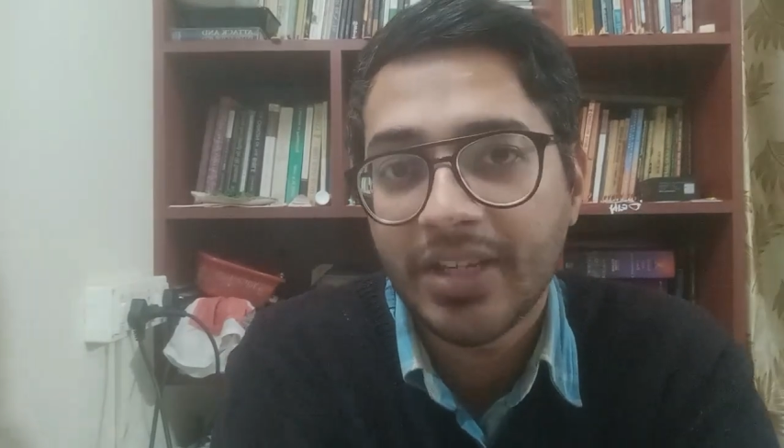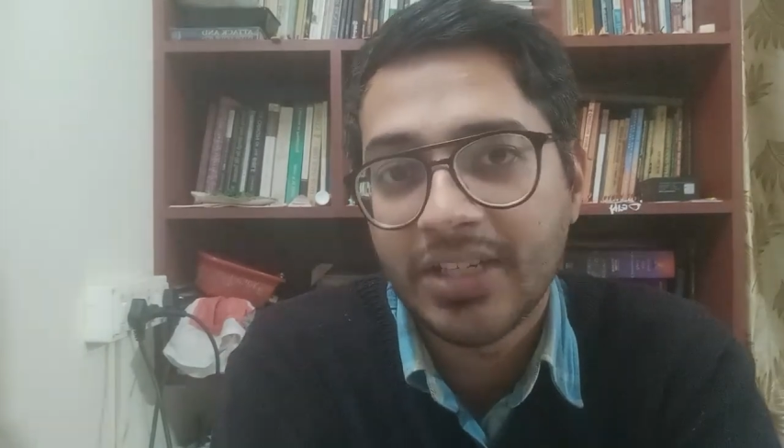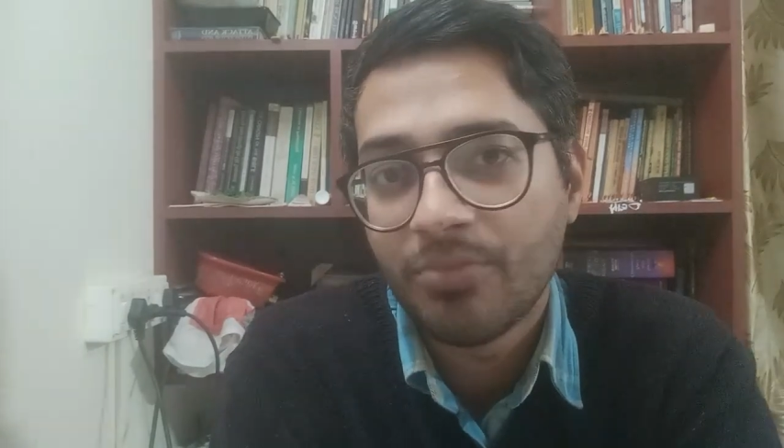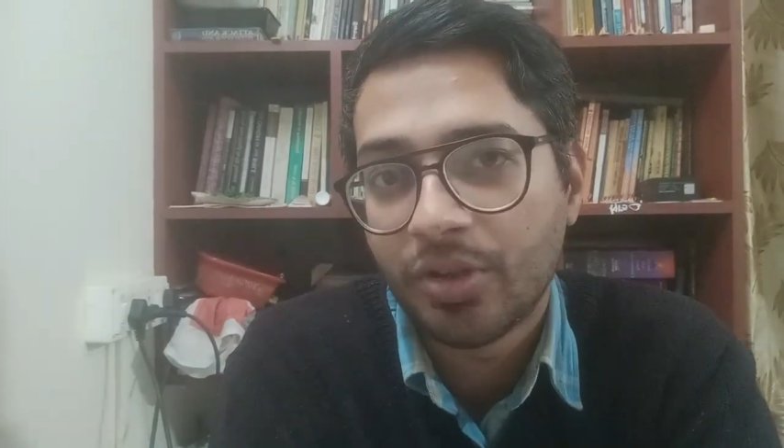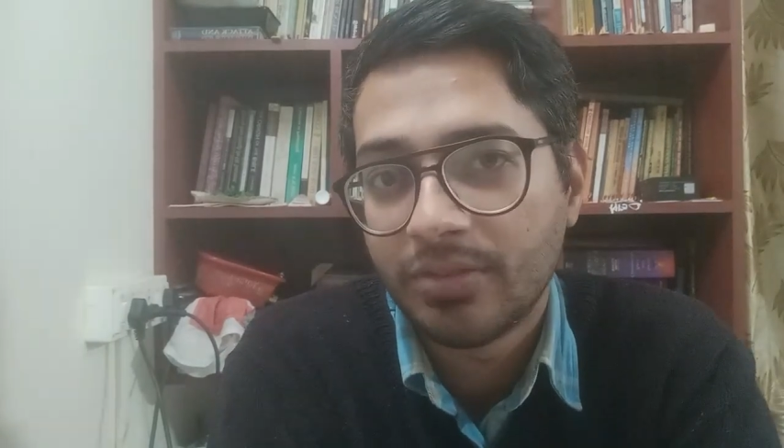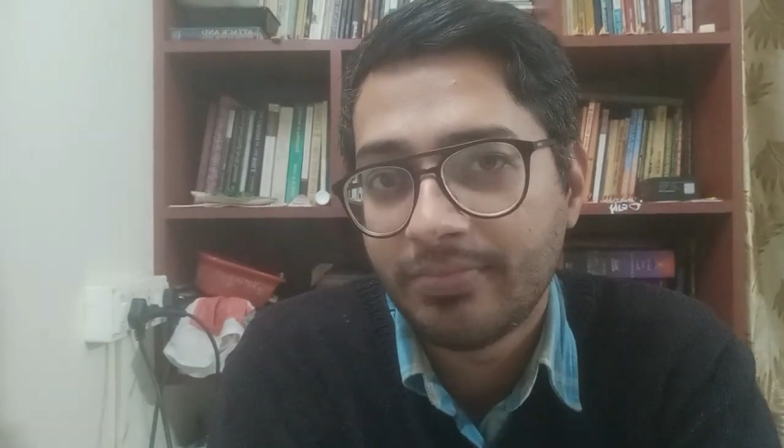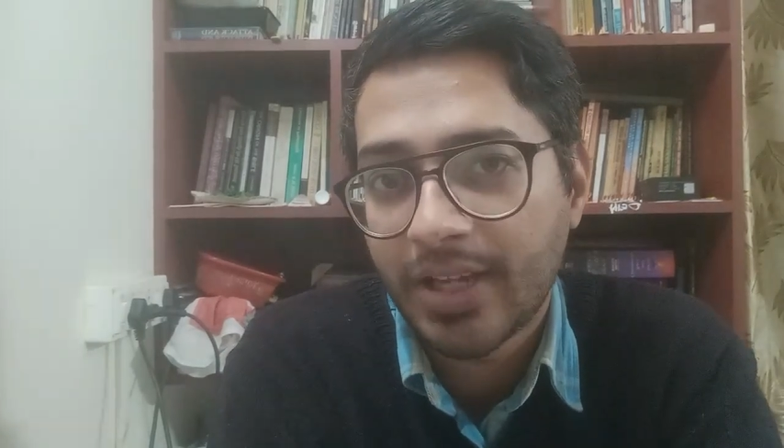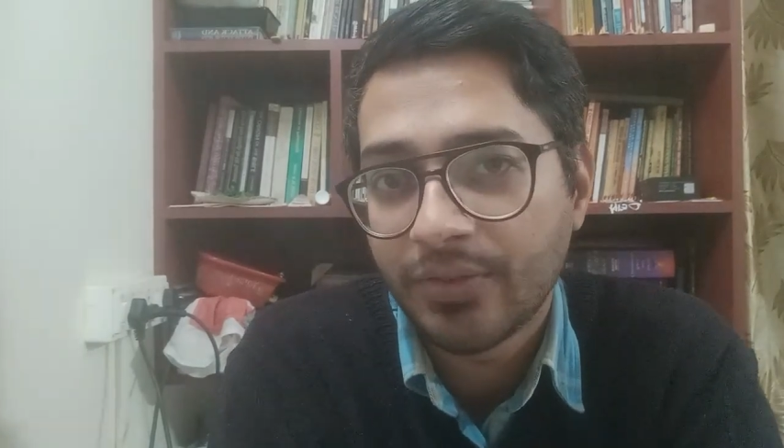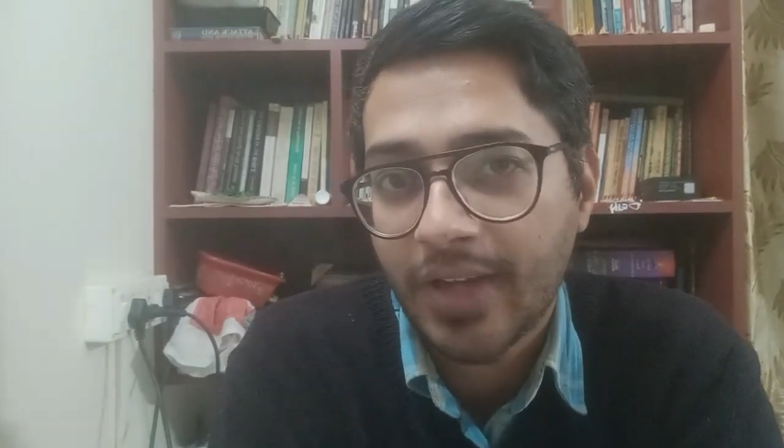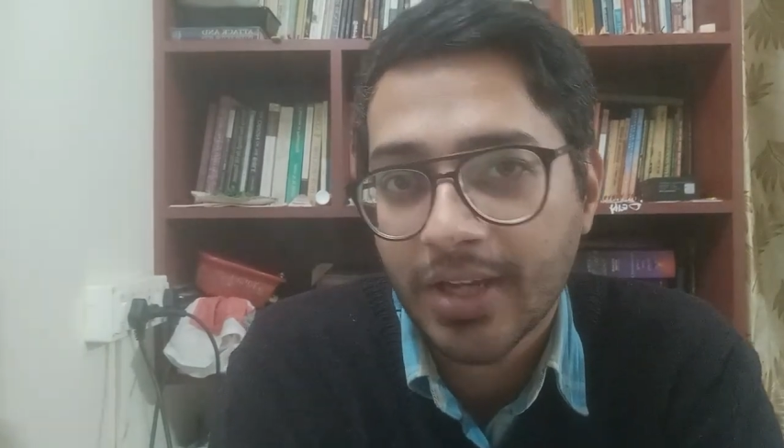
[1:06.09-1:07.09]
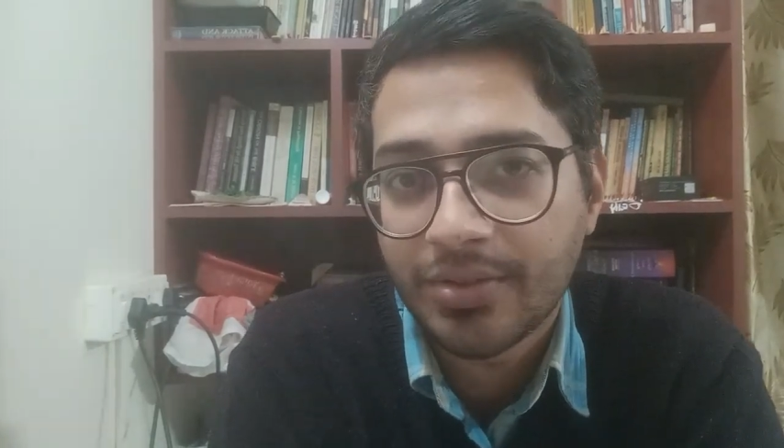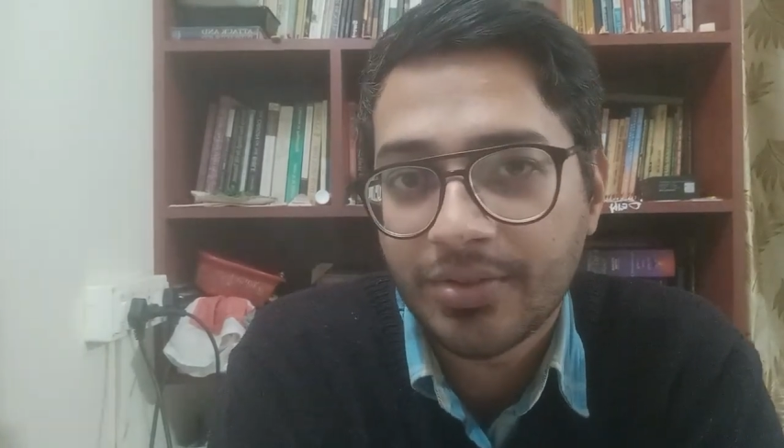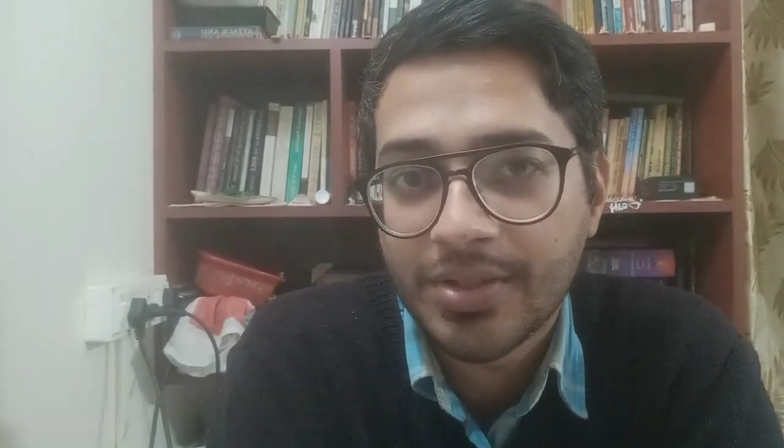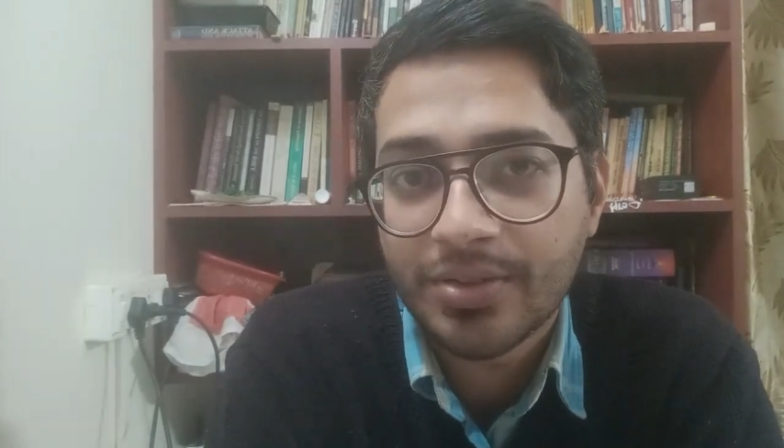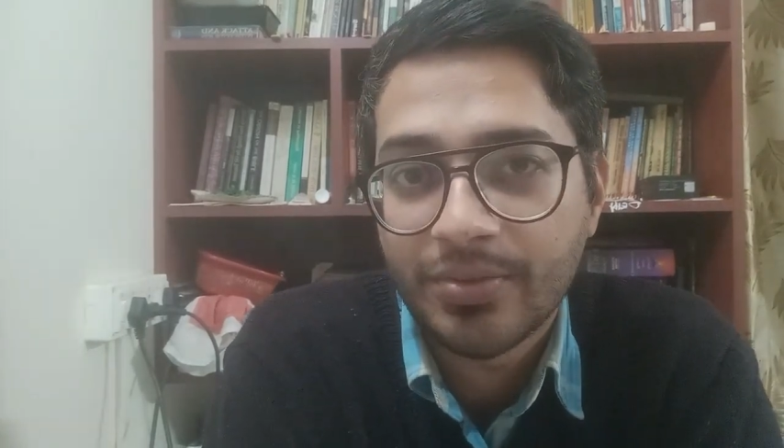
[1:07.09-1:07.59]
any model
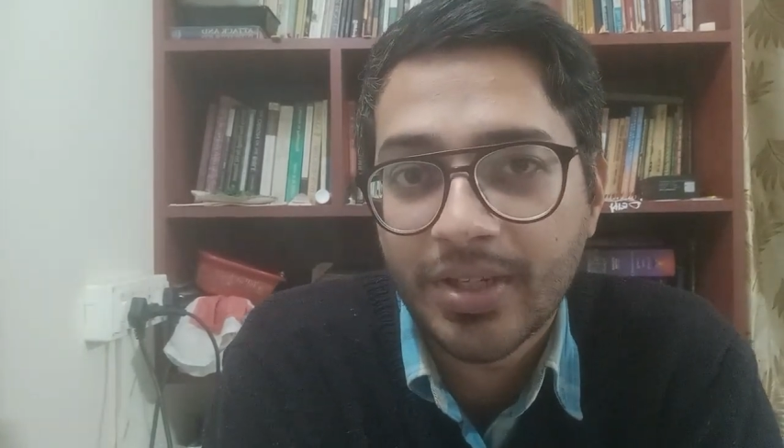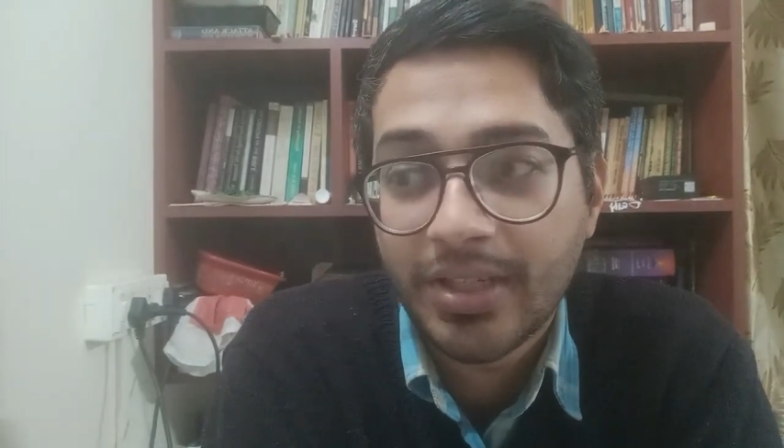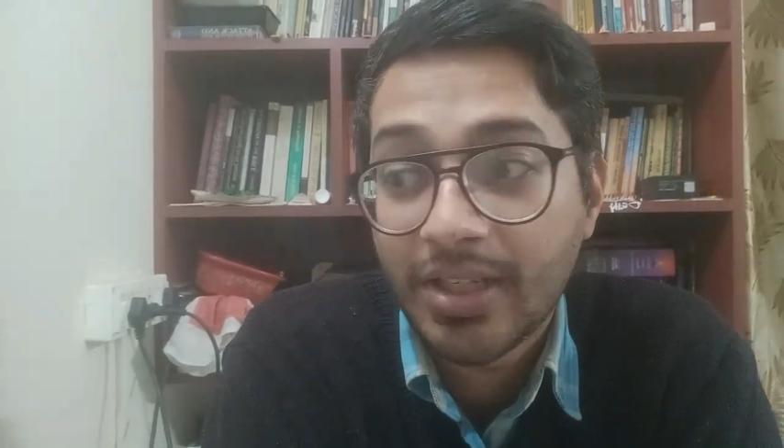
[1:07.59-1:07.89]
manufacturers over here.